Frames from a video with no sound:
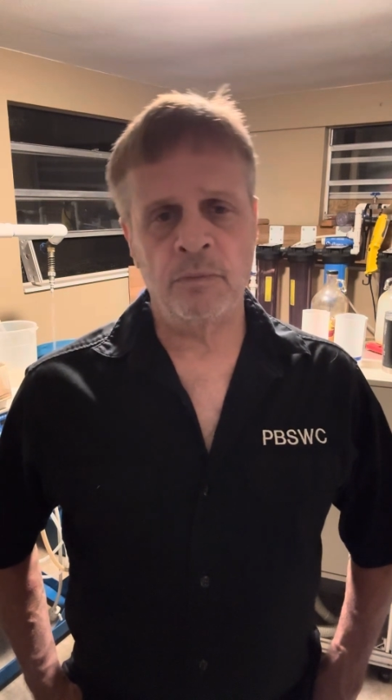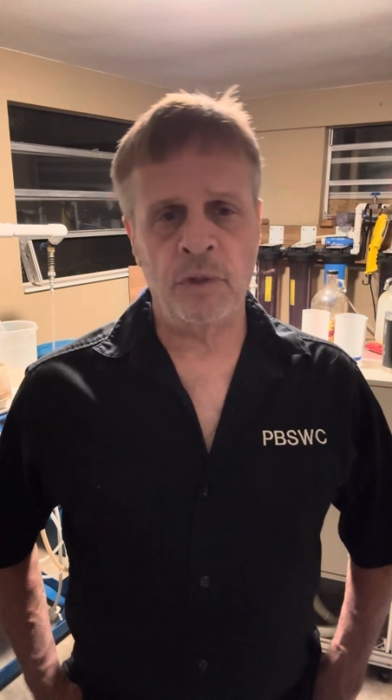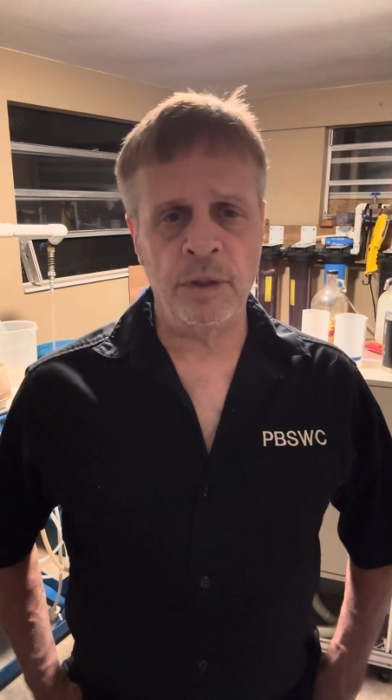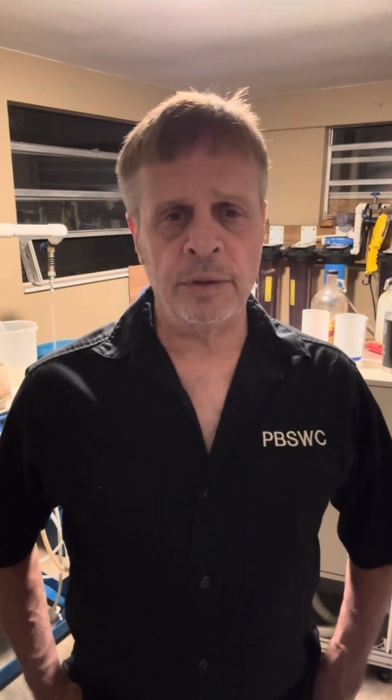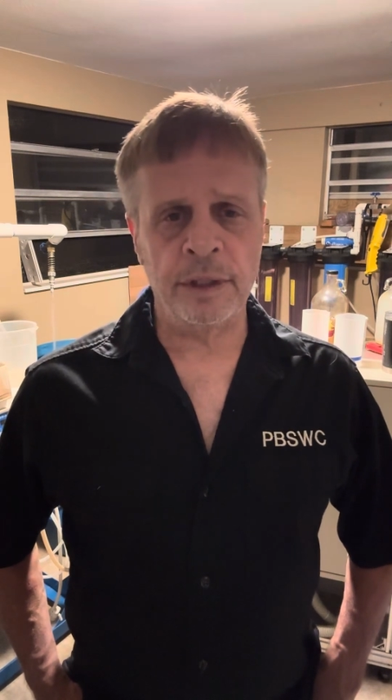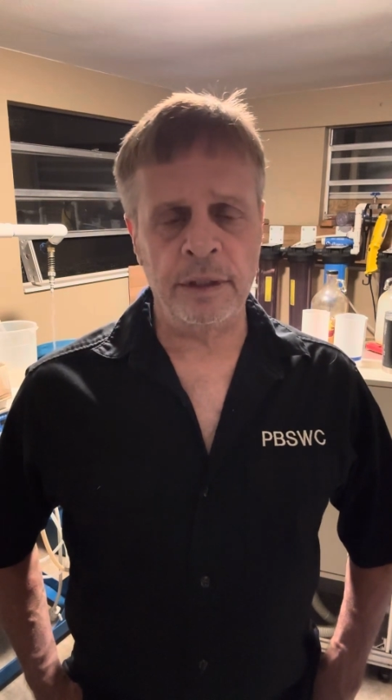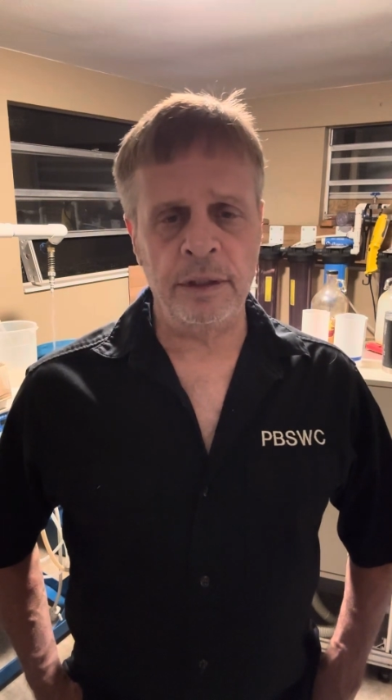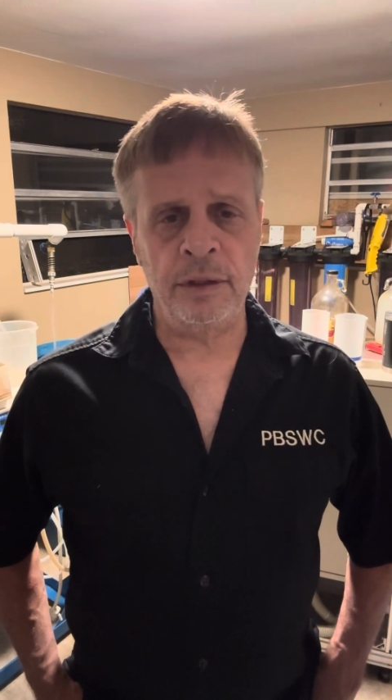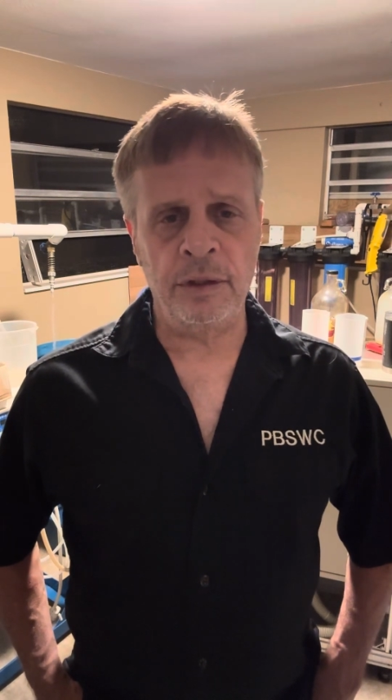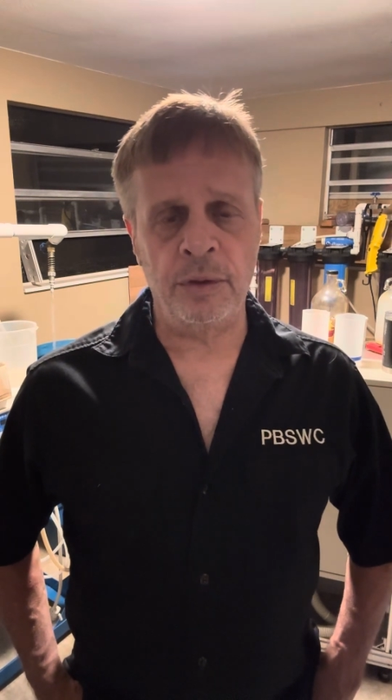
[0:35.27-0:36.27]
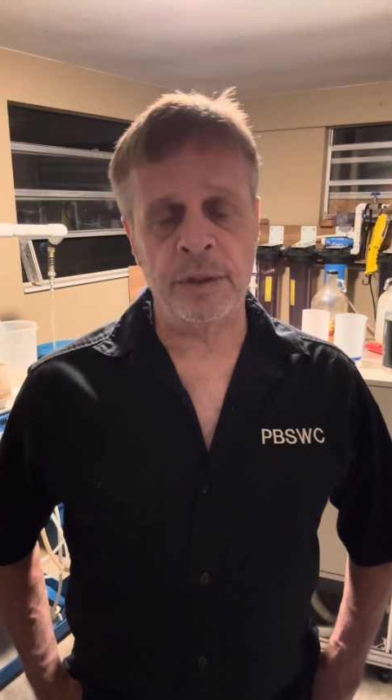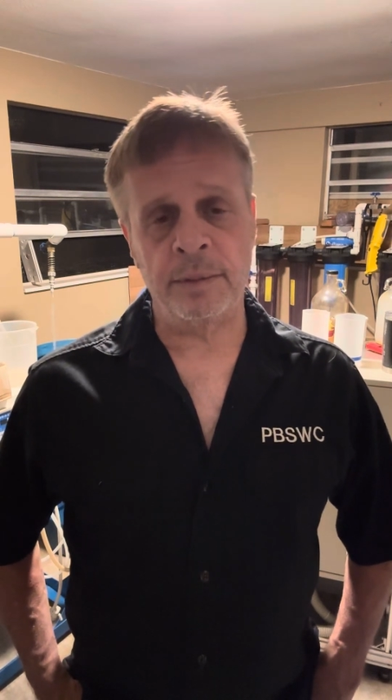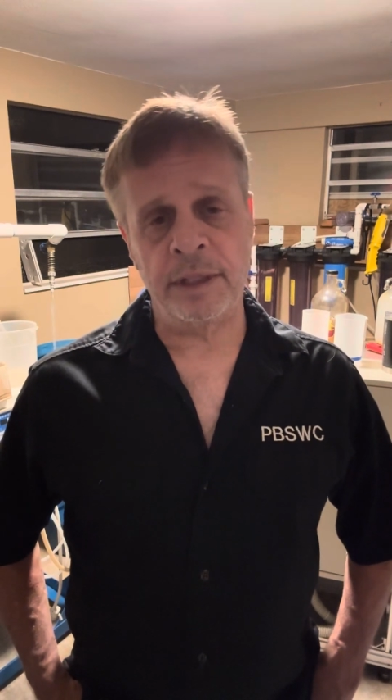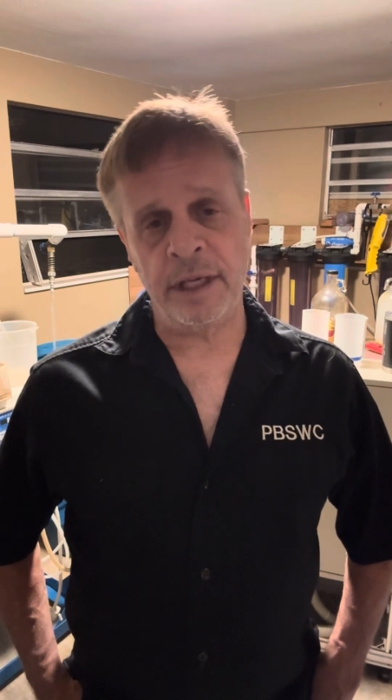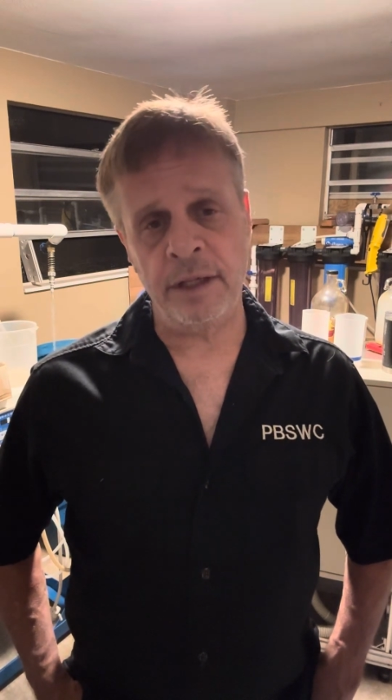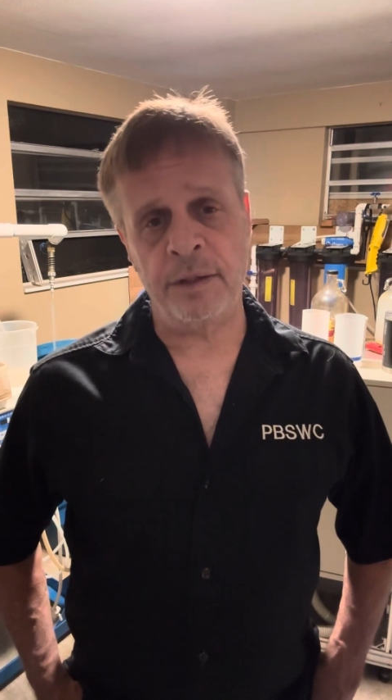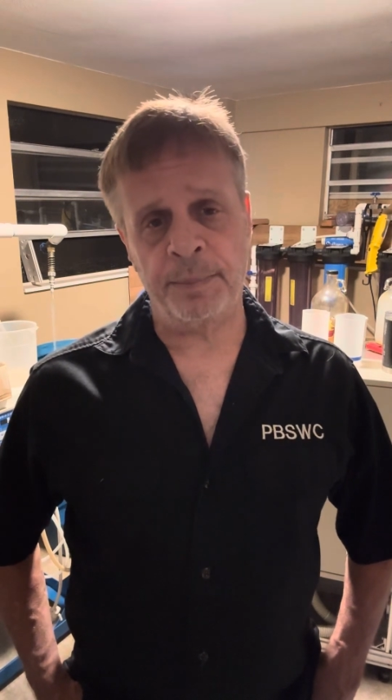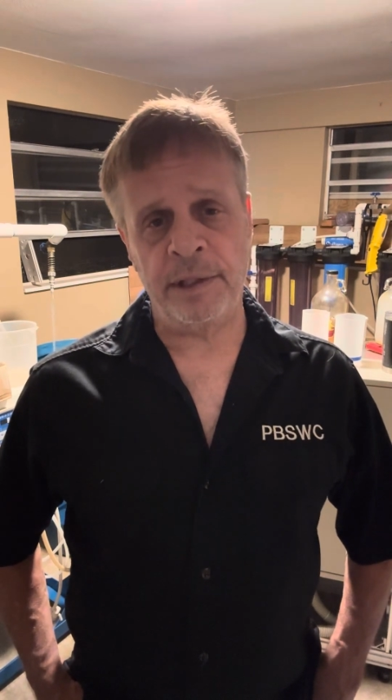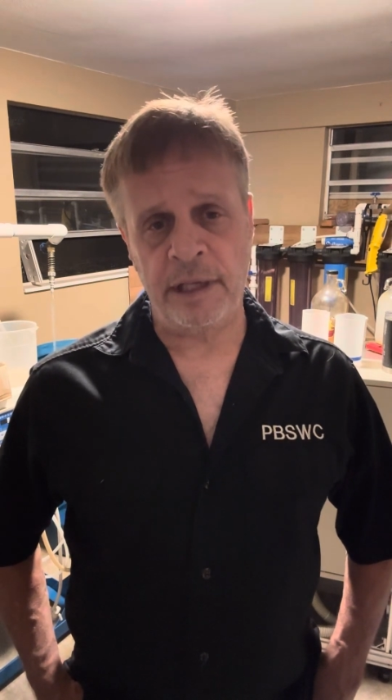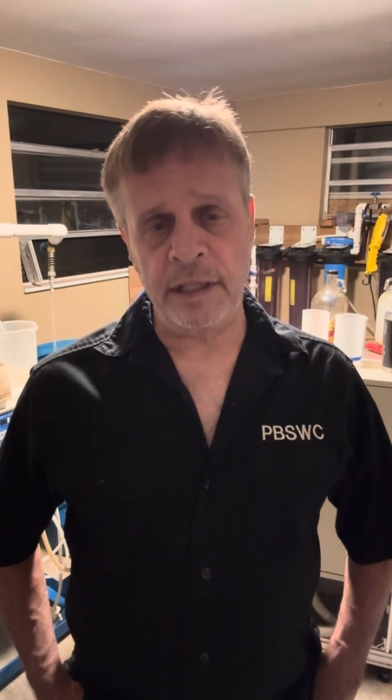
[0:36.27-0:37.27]
you can get your
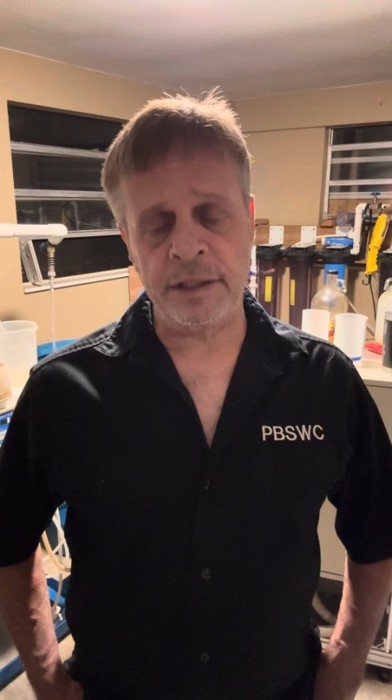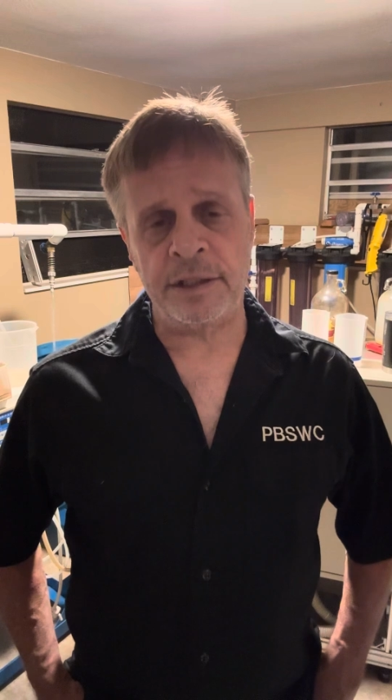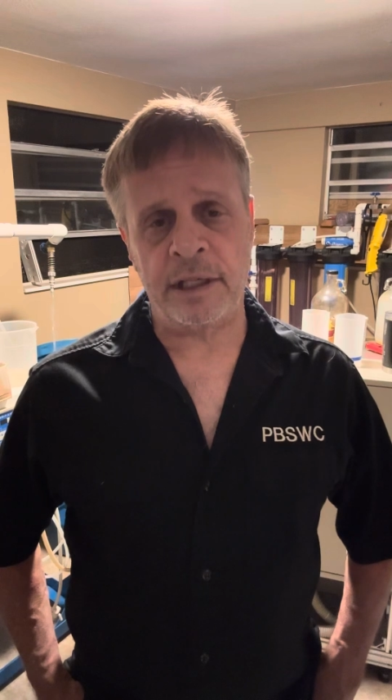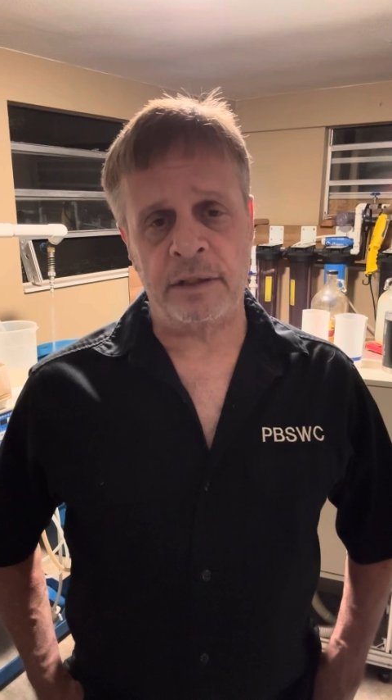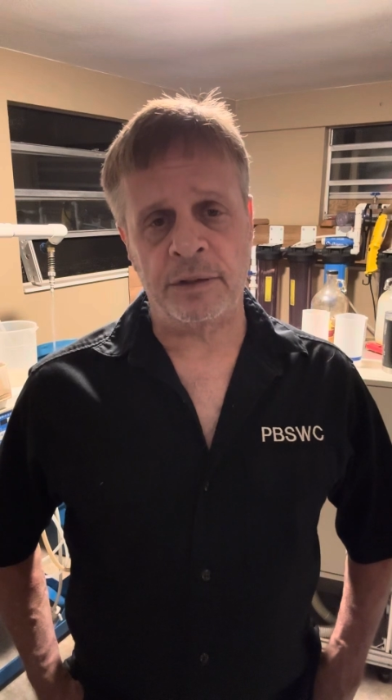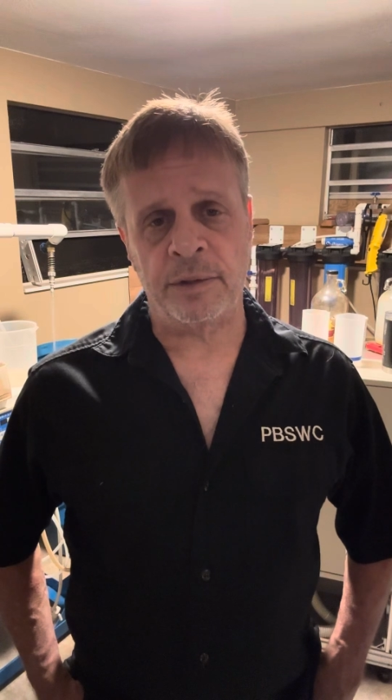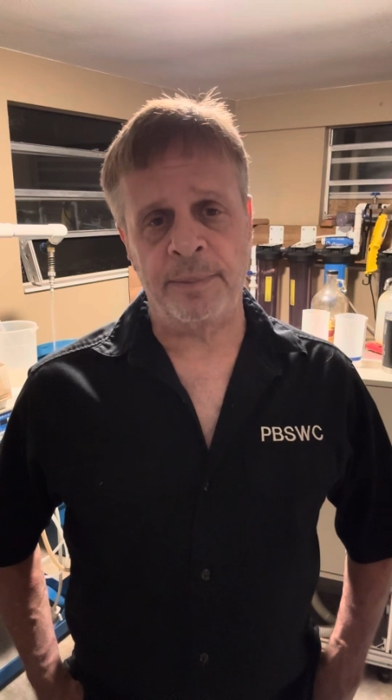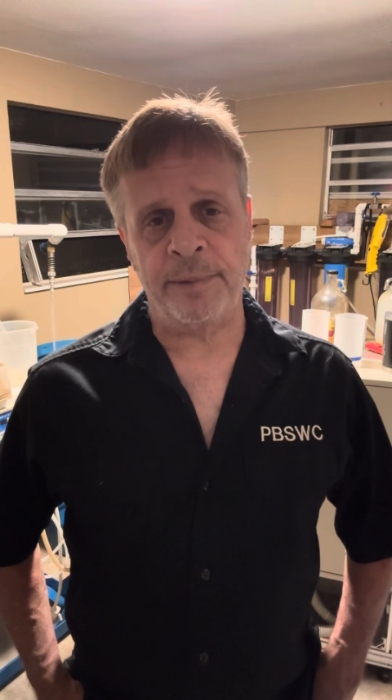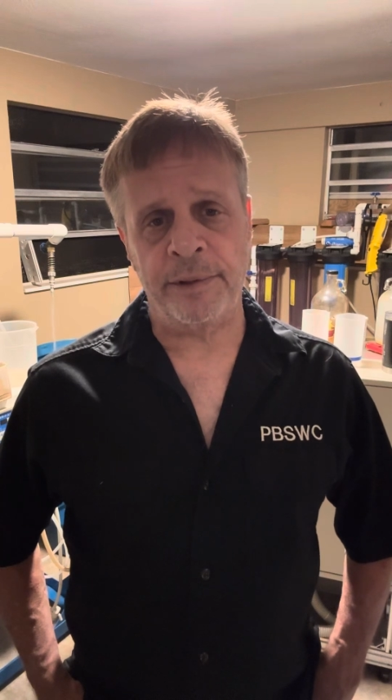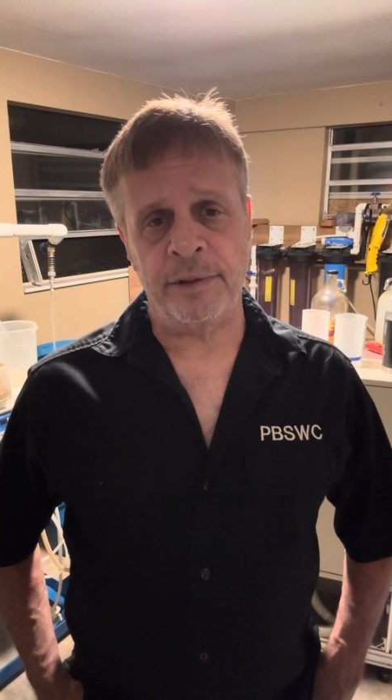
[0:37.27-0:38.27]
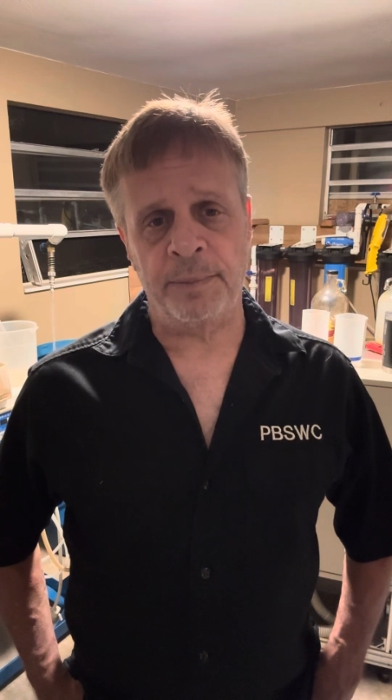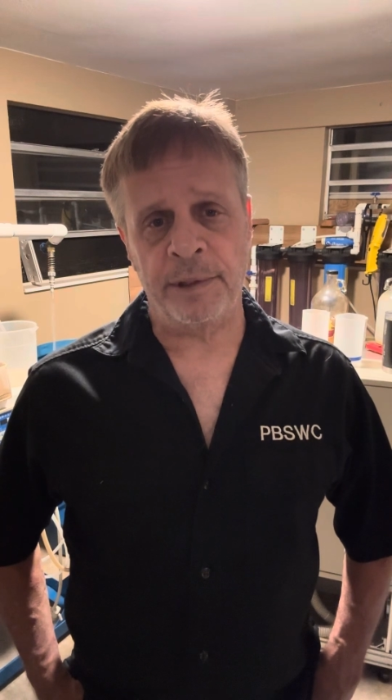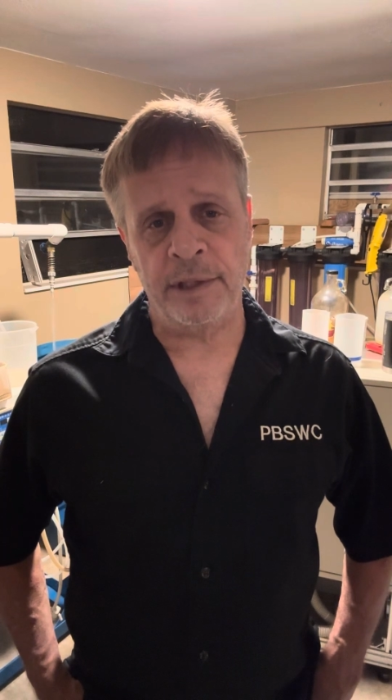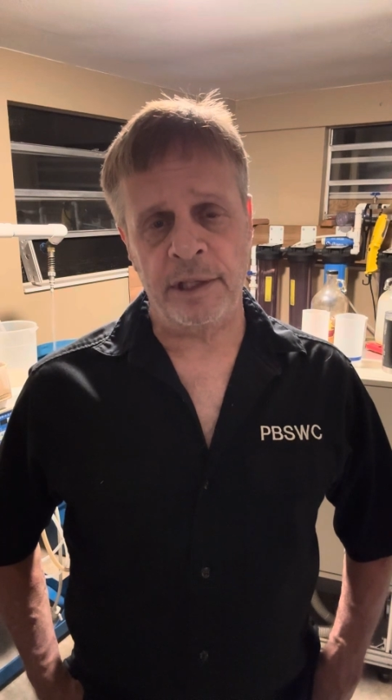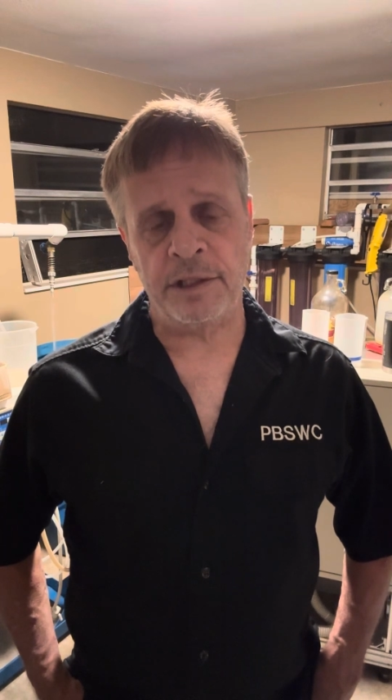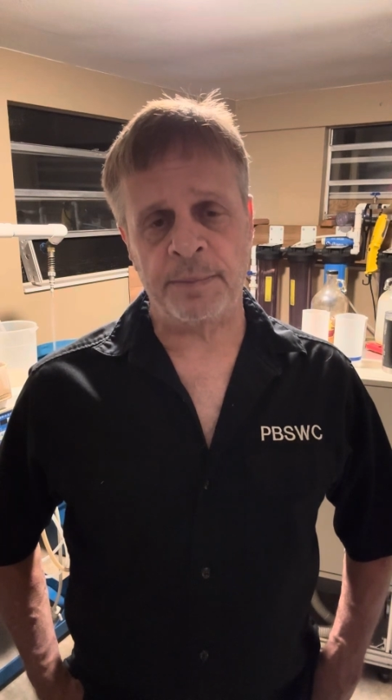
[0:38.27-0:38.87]
pH down to 3.0 pH,